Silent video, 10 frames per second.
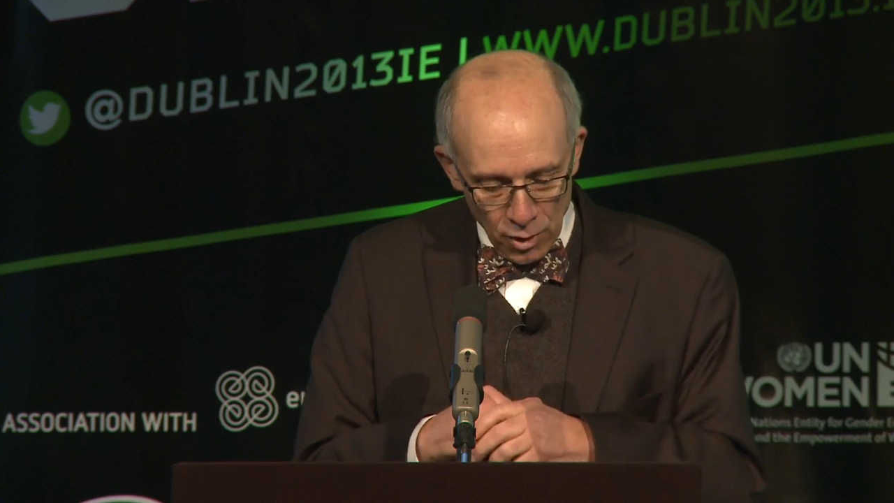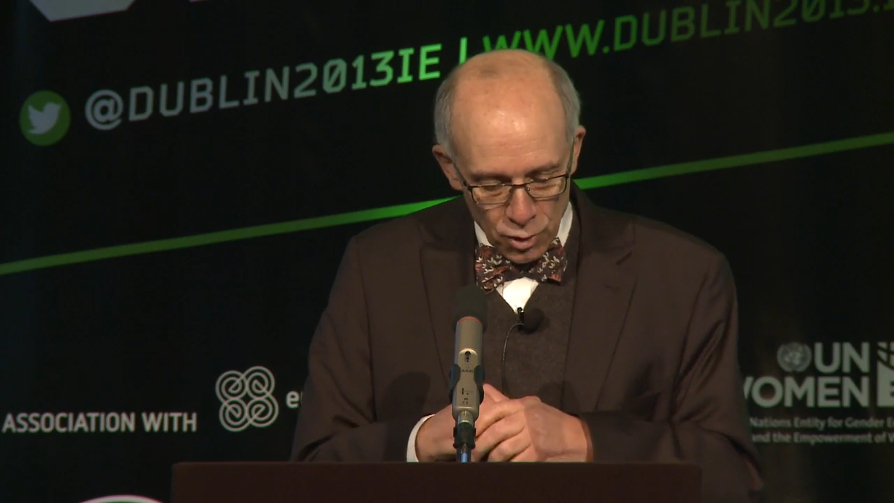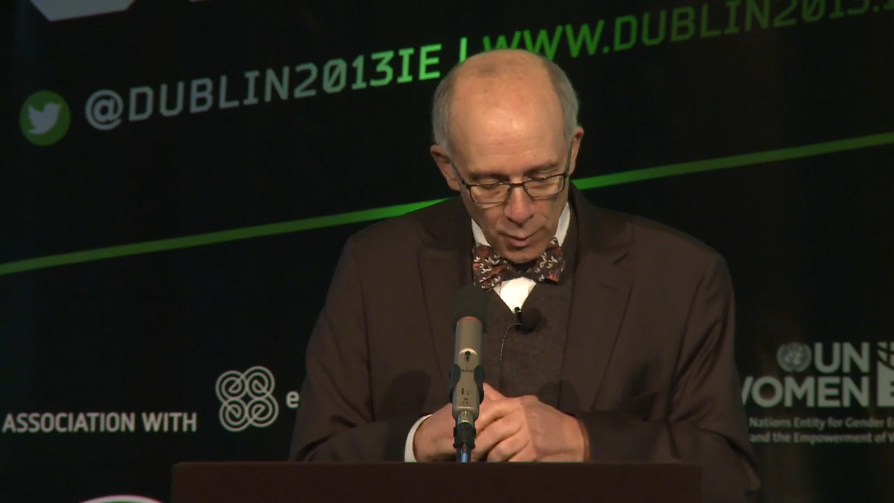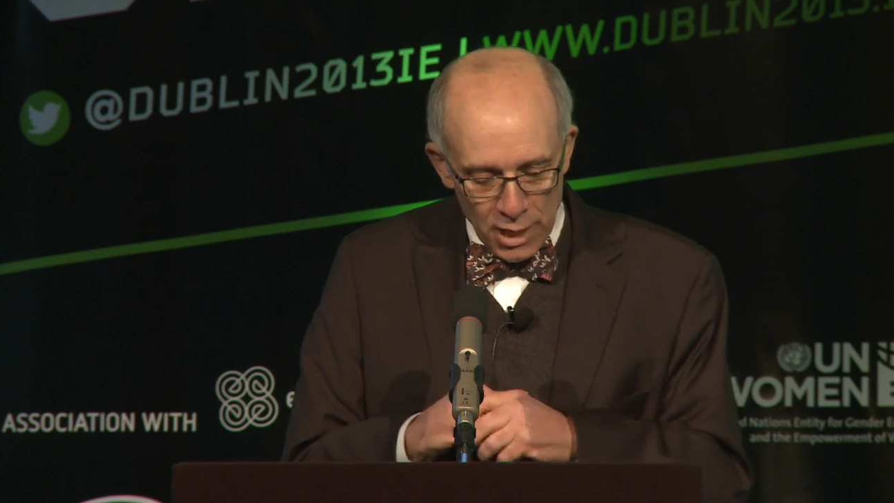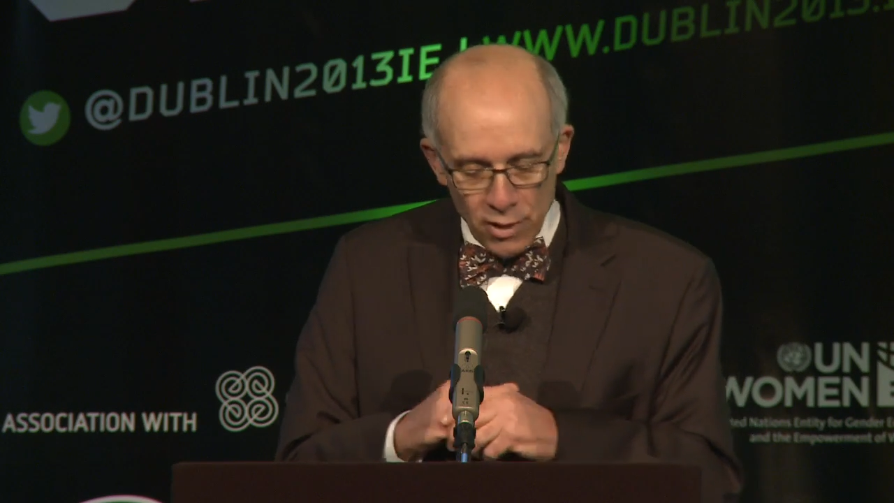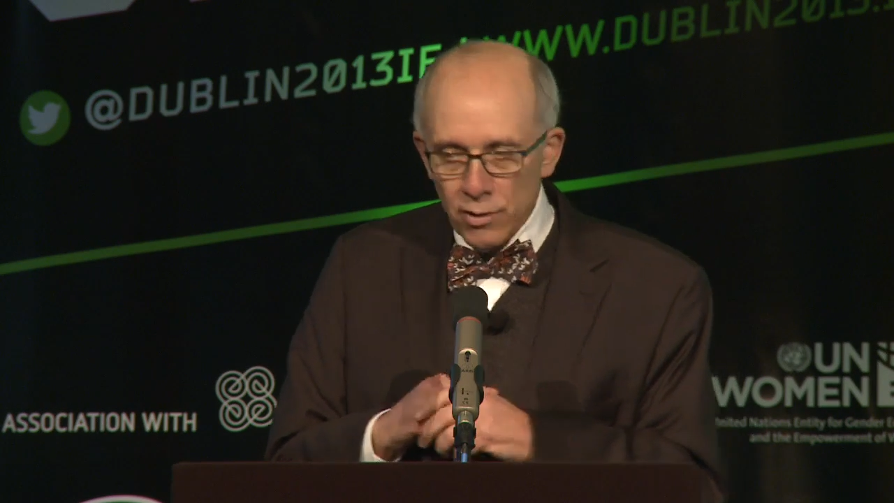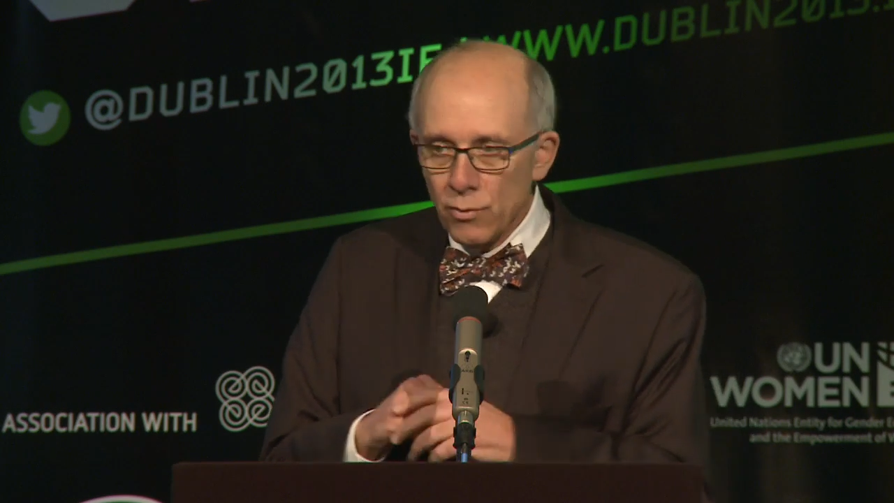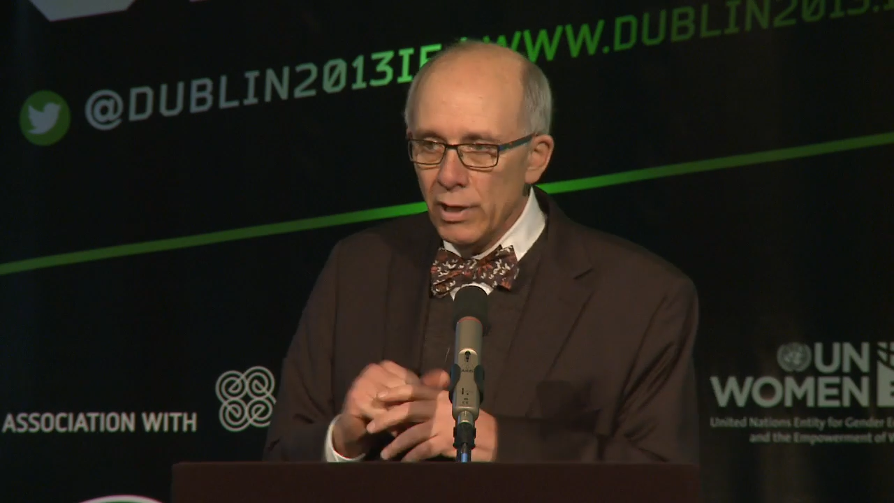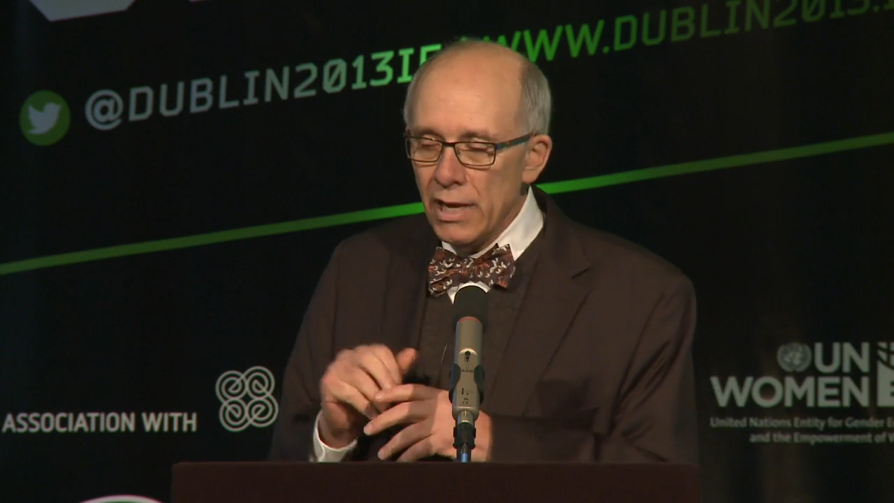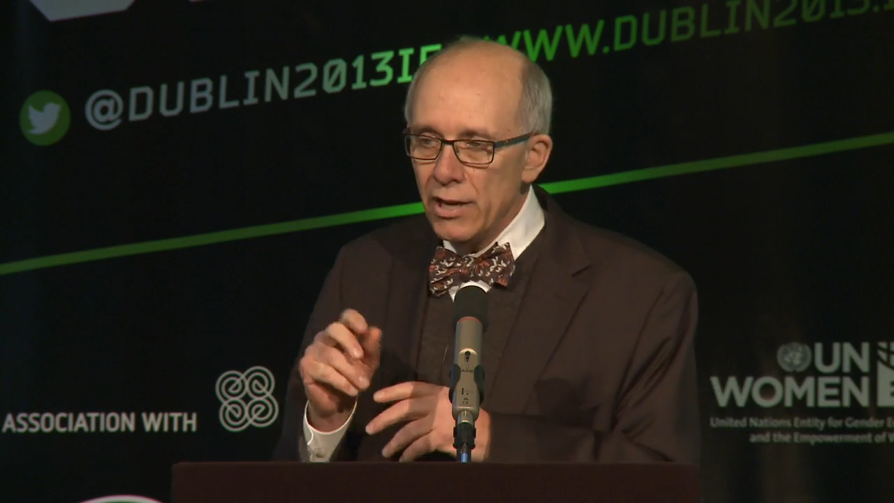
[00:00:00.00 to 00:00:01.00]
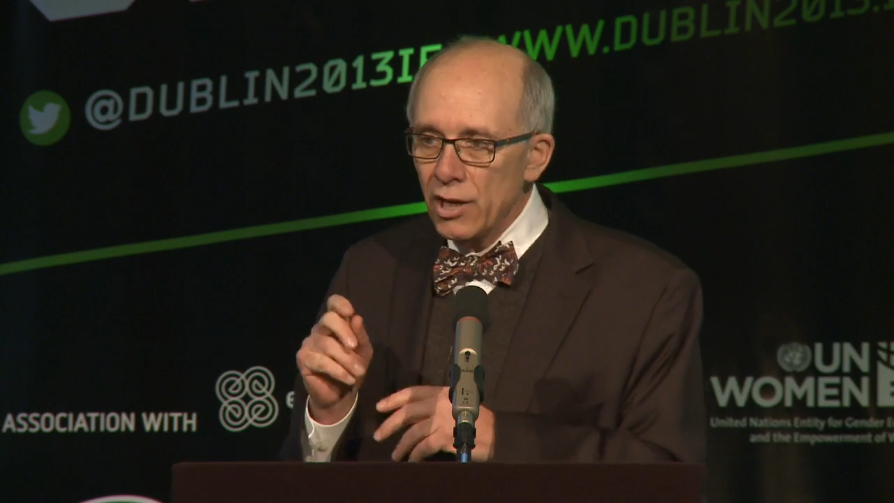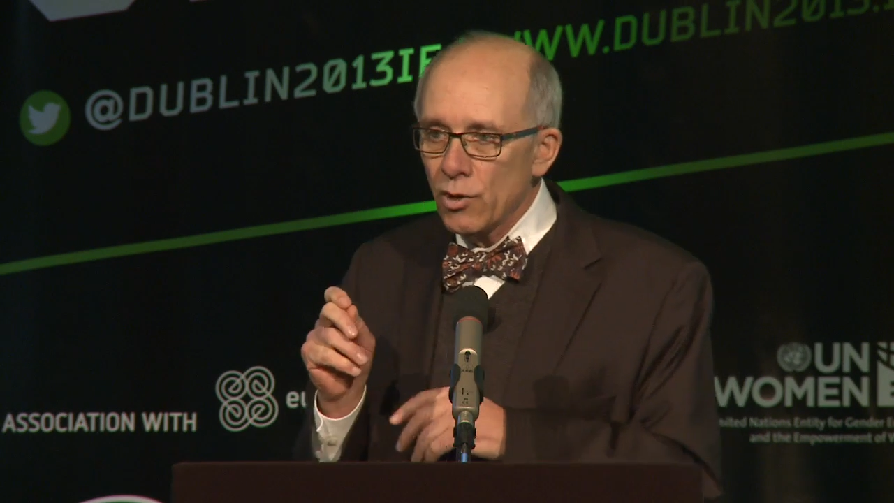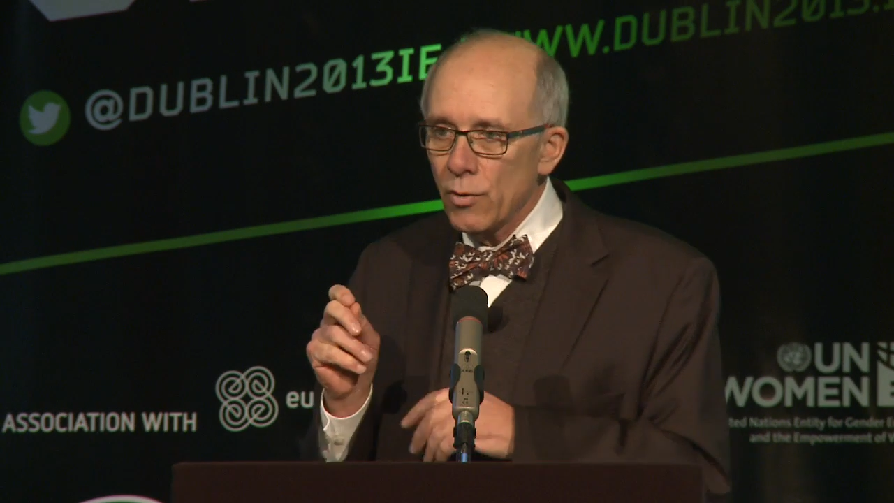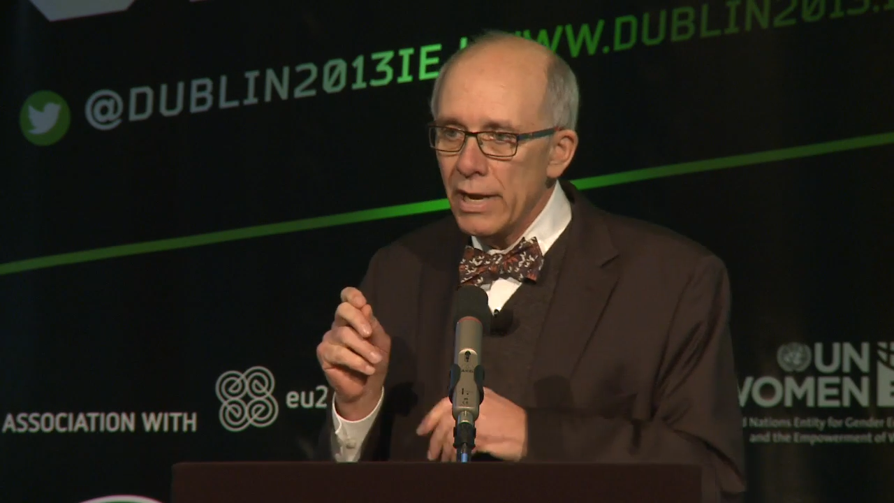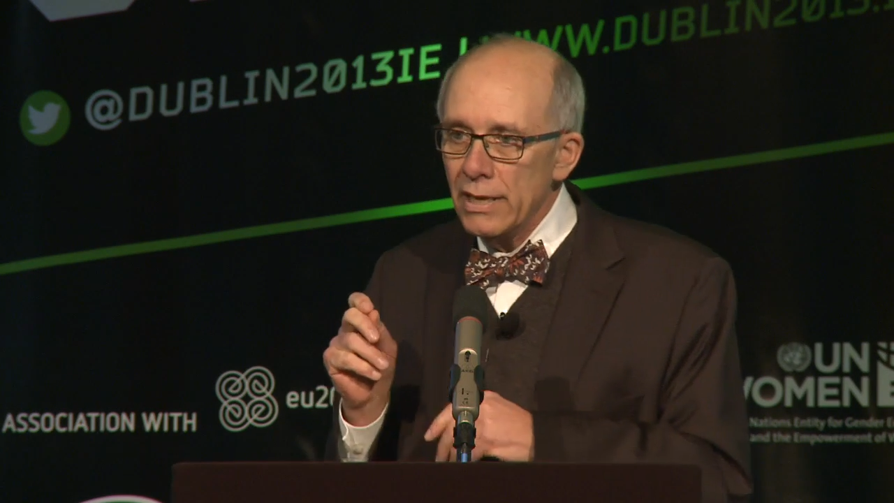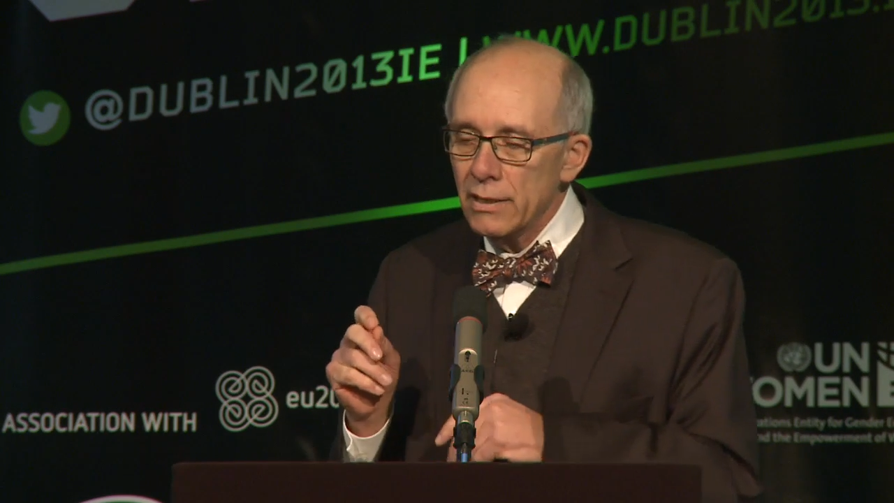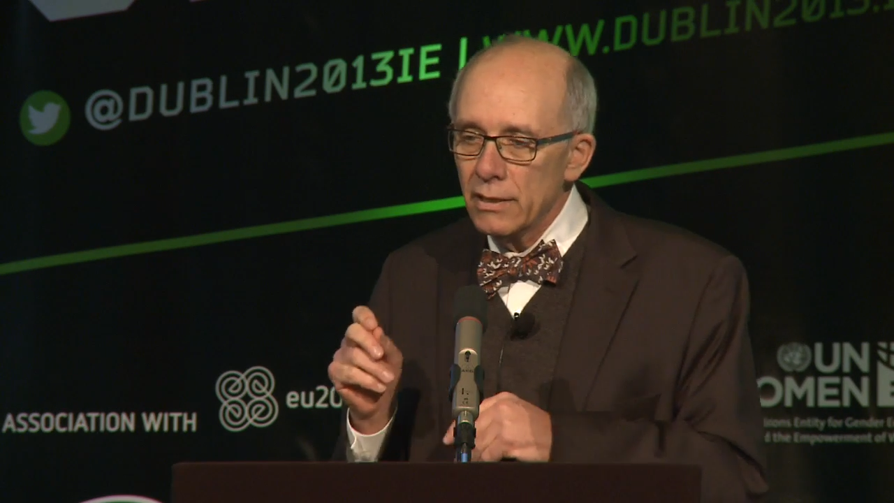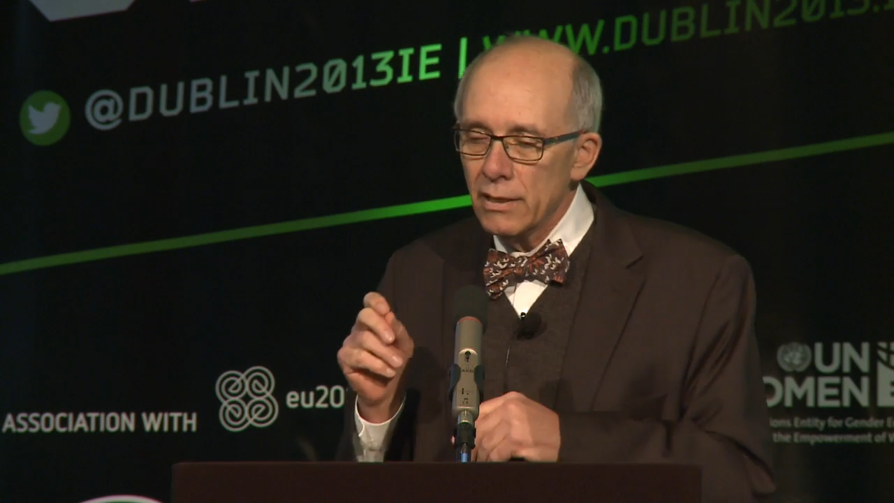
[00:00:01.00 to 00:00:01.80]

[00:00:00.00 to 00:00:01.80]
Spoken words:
So we needed to create